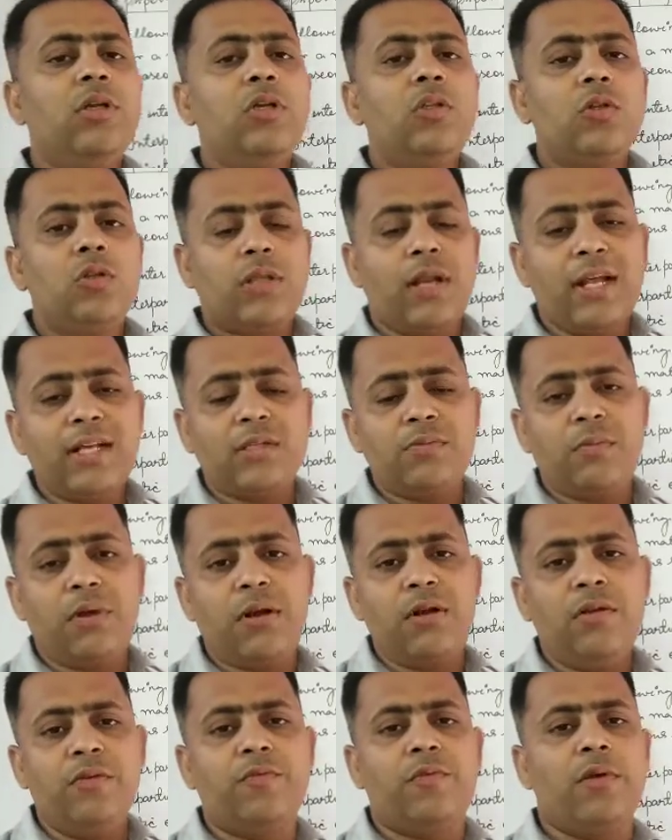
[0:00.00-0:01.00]
To the next
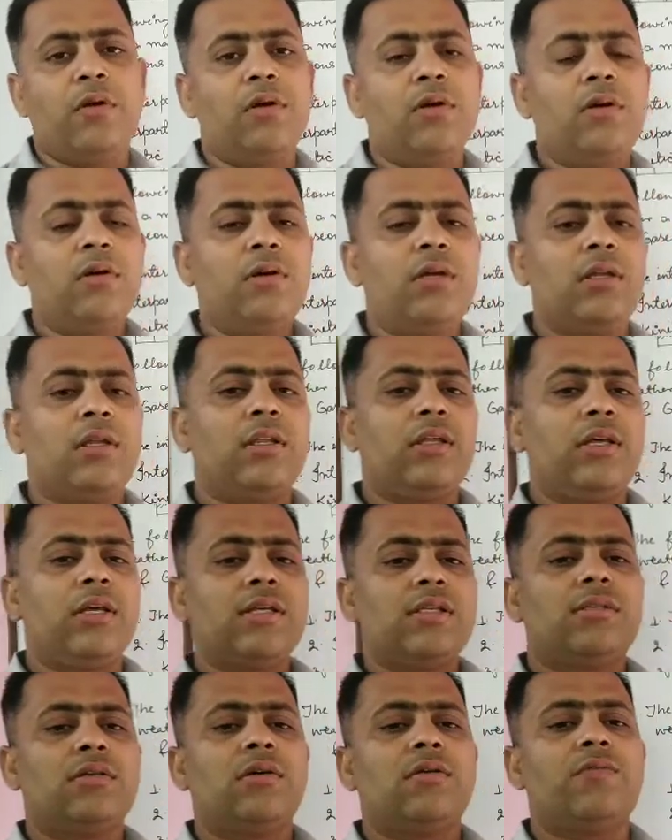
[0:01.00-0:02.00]
one, we know in
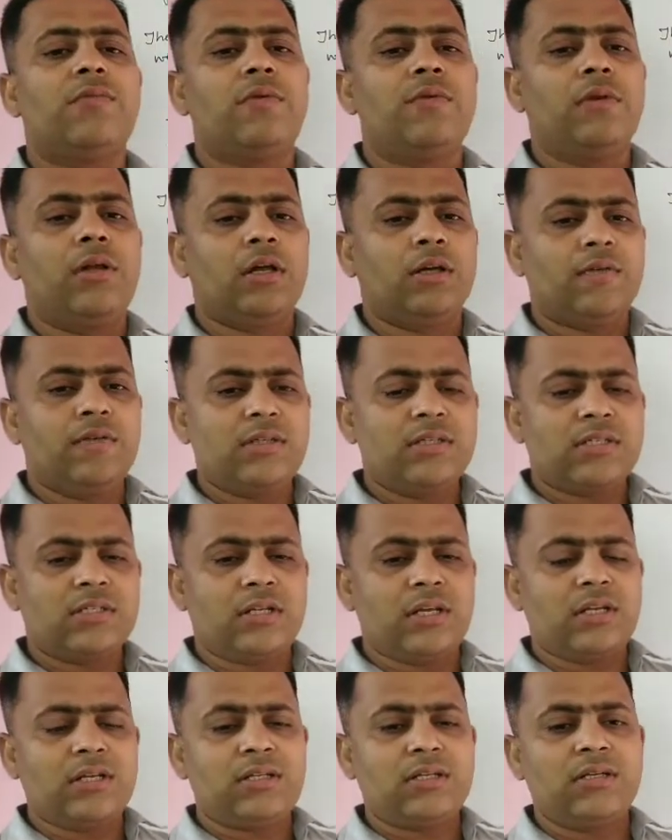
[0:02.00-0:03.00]
case of liquid
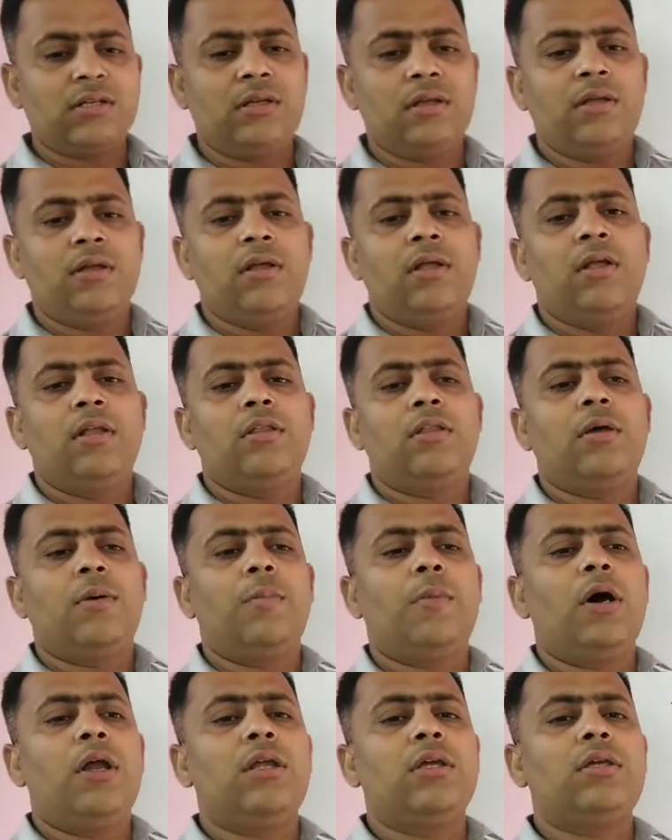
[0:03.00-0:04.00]
state, the
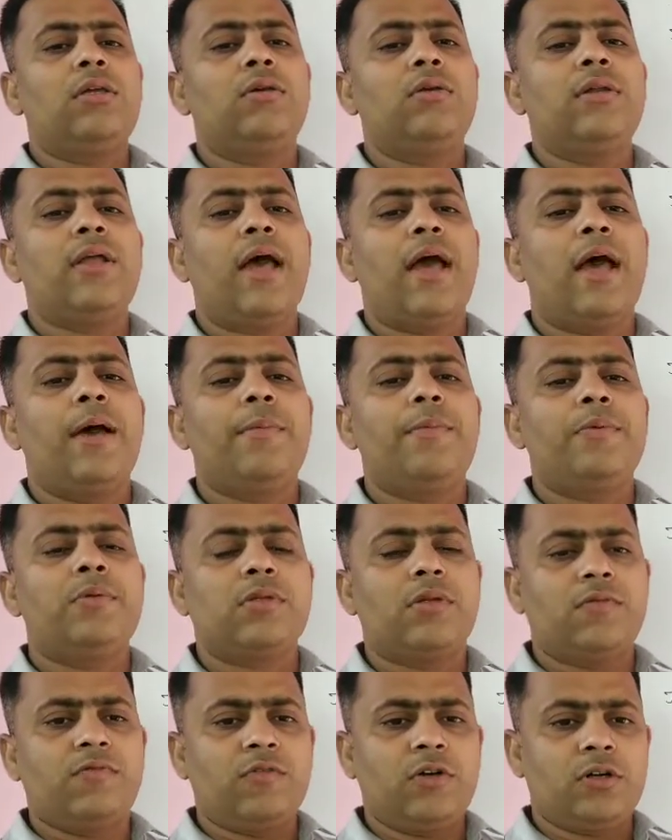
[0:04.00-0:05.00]
molecule have
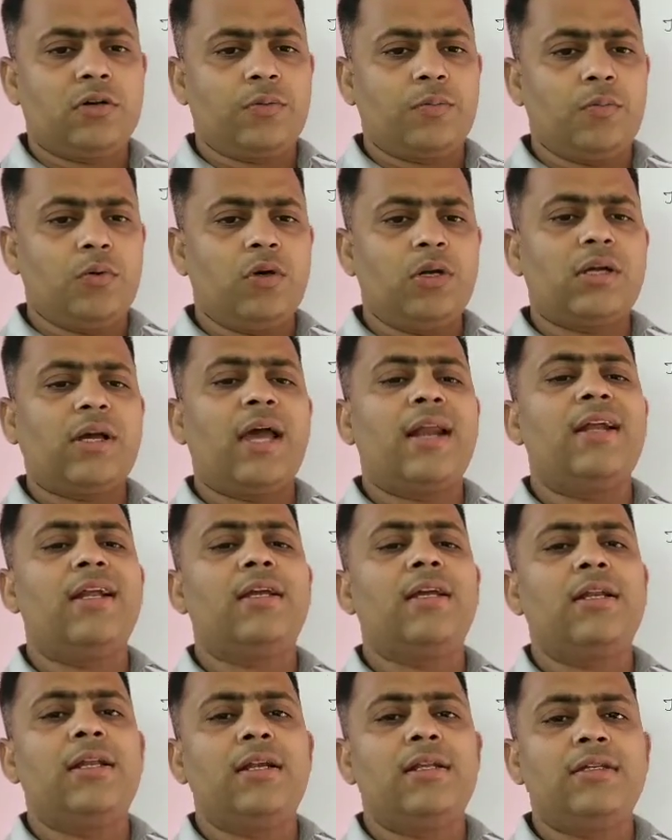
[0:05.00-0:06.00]
somewhat more
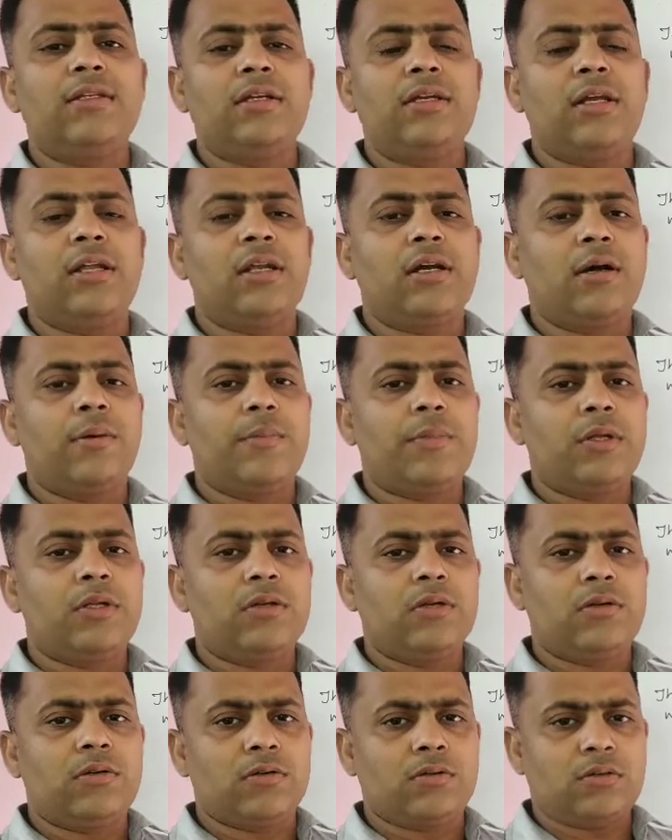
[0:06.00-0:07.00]
kinetic energy in
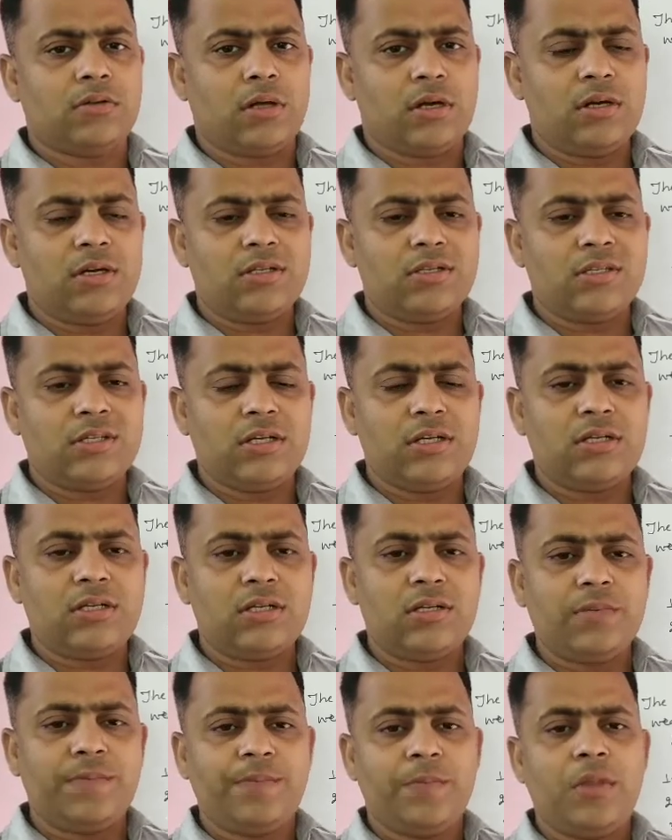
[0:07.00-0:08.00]
comparison to solid state.
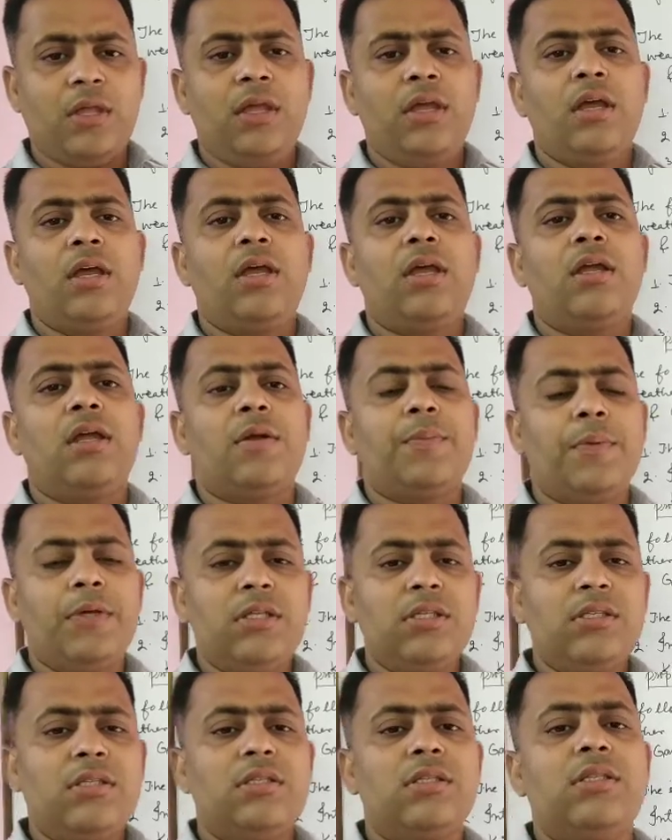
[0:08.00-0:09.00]
It
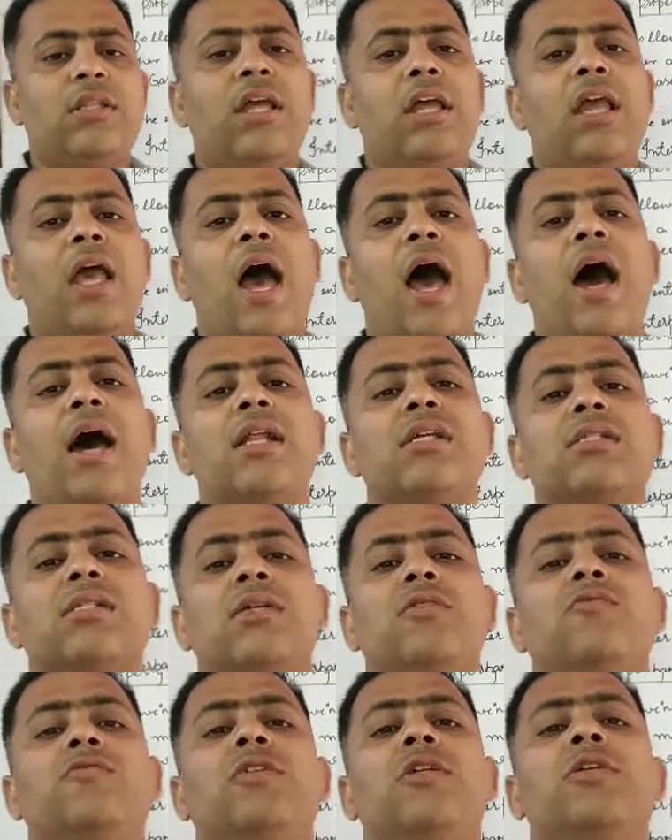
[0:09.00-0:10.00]
means they are
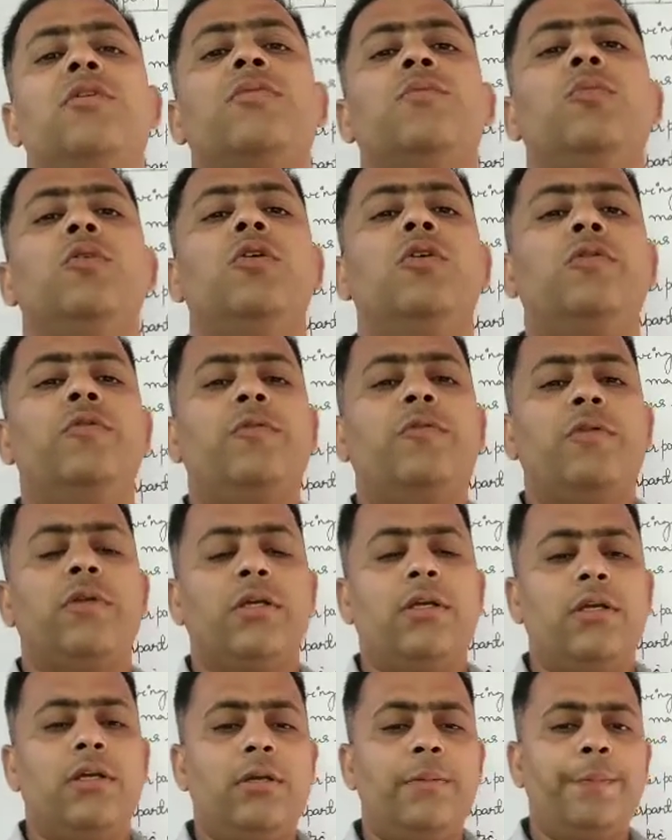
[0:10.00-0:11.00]
somewhat more
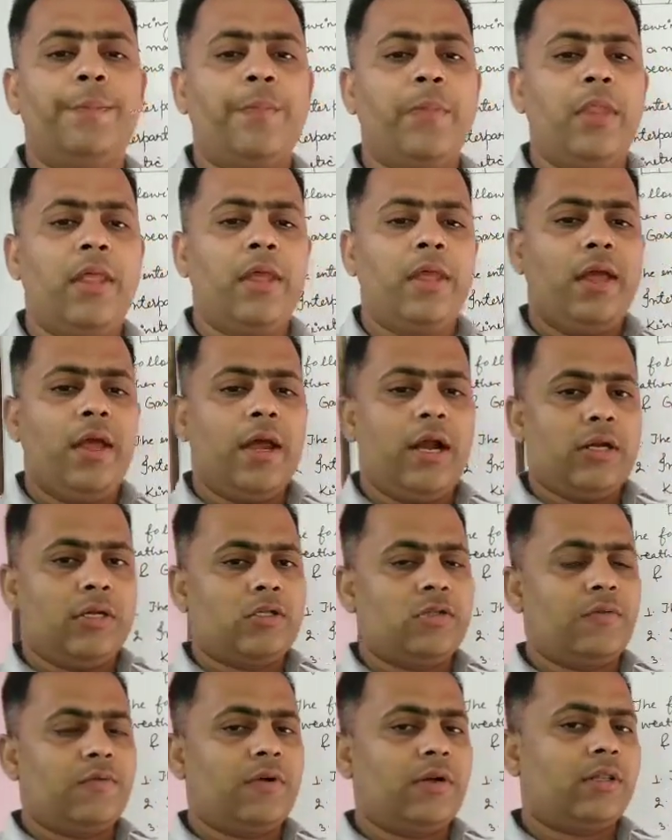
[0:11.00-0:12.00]
free, and
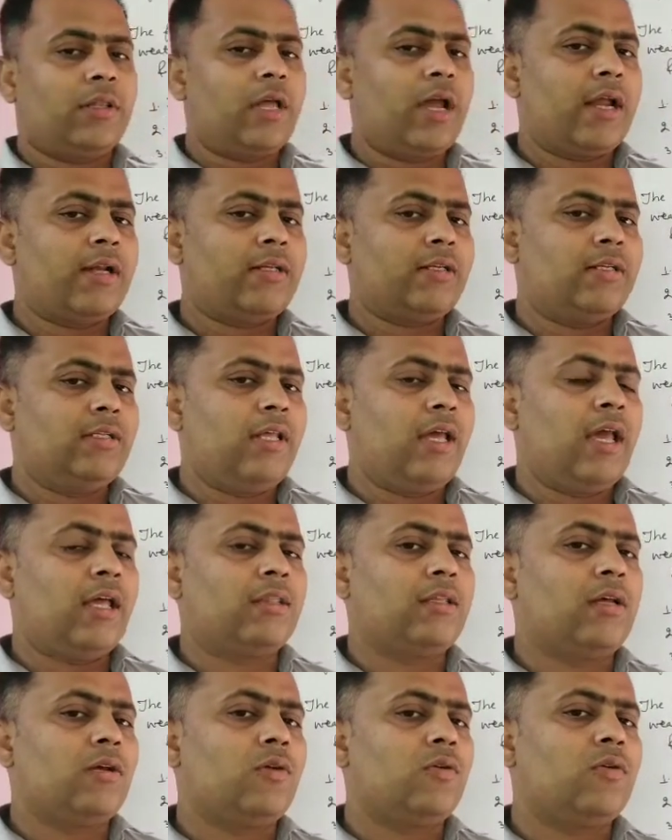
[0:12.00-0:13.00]
so for that they
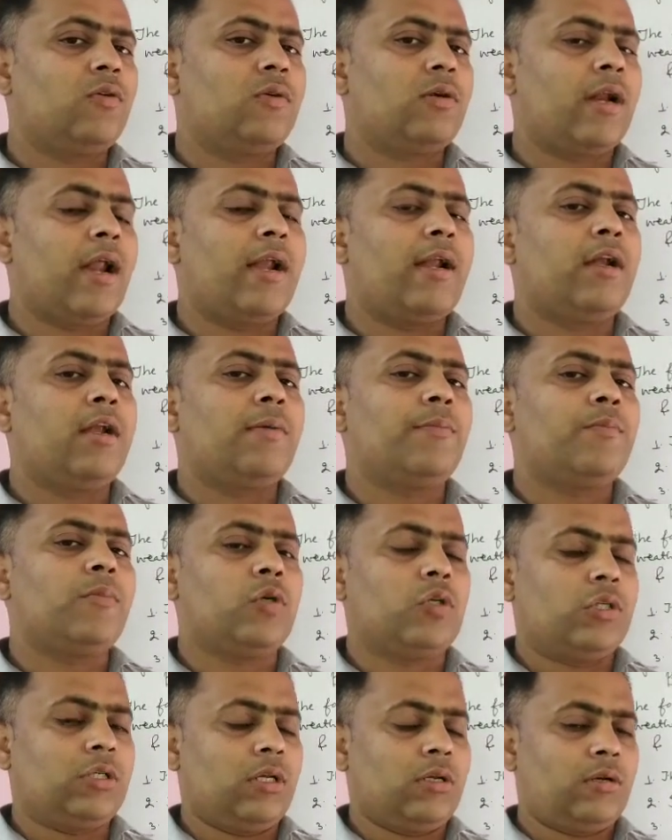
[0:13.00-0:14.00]
undergo random
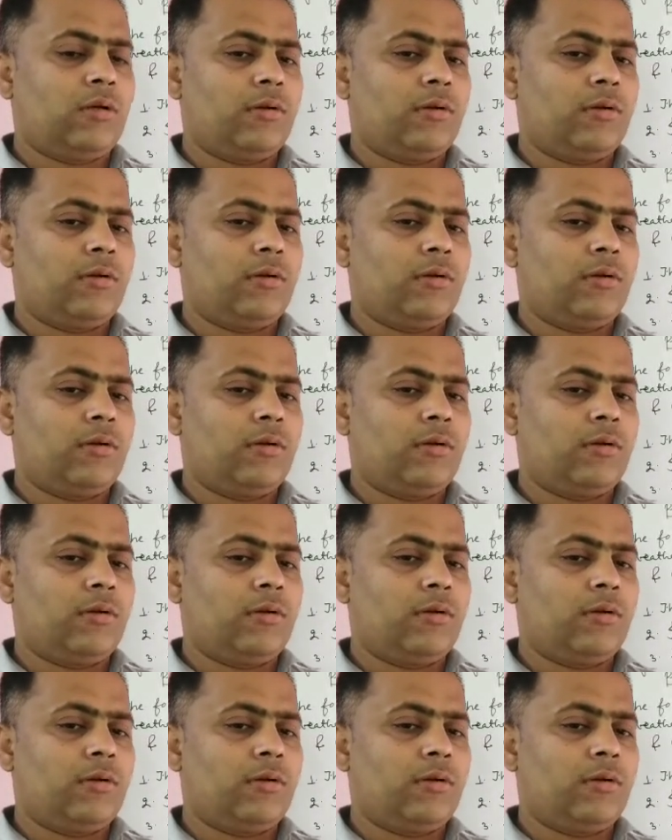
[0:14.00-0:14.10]
motion.